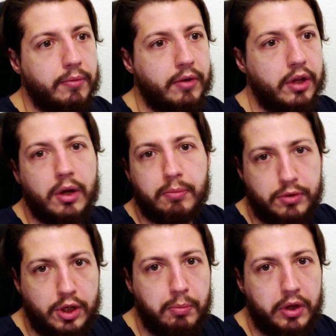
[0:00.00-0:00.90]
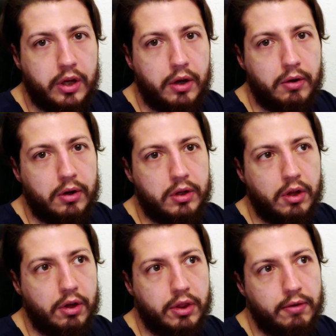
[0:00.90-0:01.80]
end up cheaping out
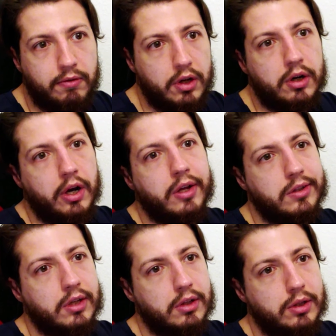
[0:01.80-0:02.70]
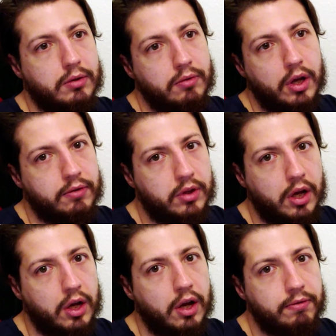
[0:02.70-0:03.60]
on the VR headset. So yeah,
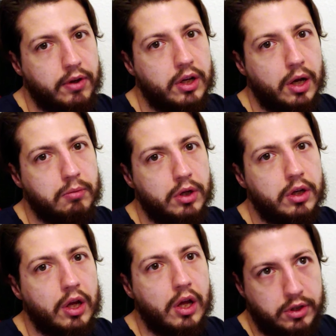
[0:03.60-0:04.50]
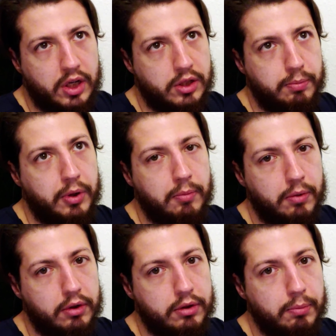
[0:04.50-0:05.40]
I think I would suggest
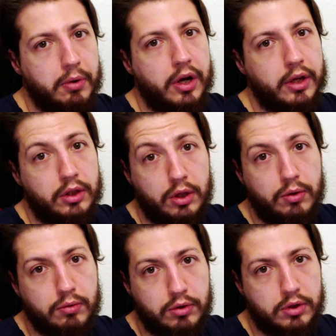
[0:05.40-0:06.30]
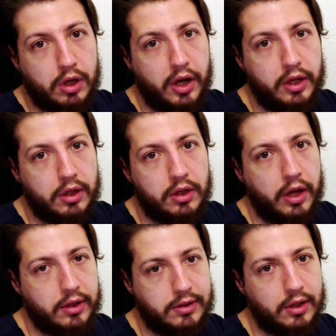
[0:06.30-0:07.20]
people to buy used high-end
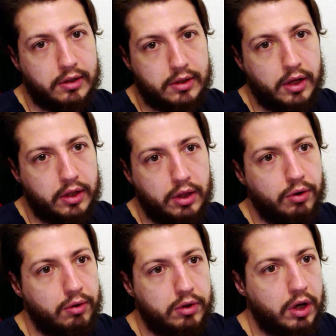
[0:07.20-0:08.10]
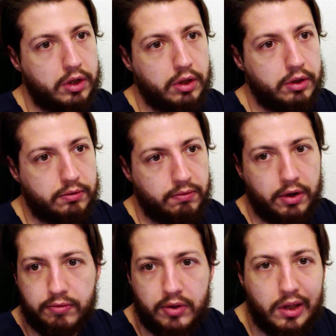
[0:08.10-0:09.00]
headsets like the old Oculus
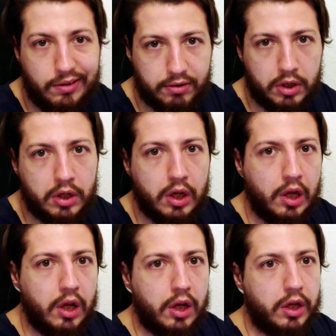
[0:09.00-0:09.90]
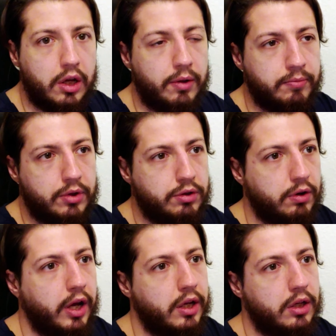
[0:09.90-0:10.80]
Rift, even to
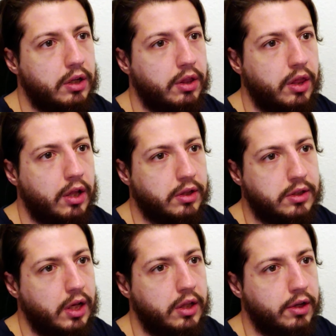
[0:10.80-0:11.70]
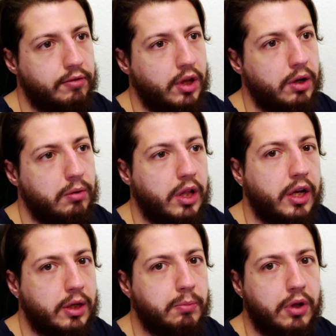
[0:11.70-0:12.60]
try it, and then selling if they don't
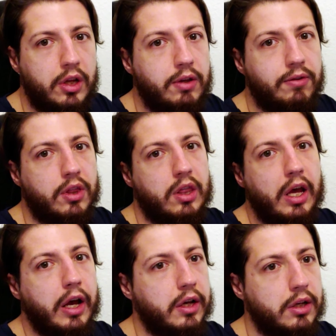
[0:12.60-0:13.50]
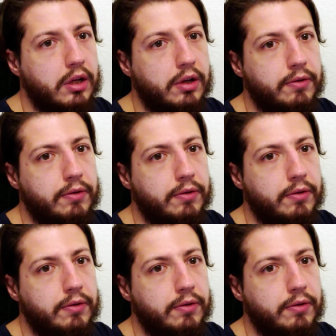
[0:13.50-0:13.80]
like it. But even that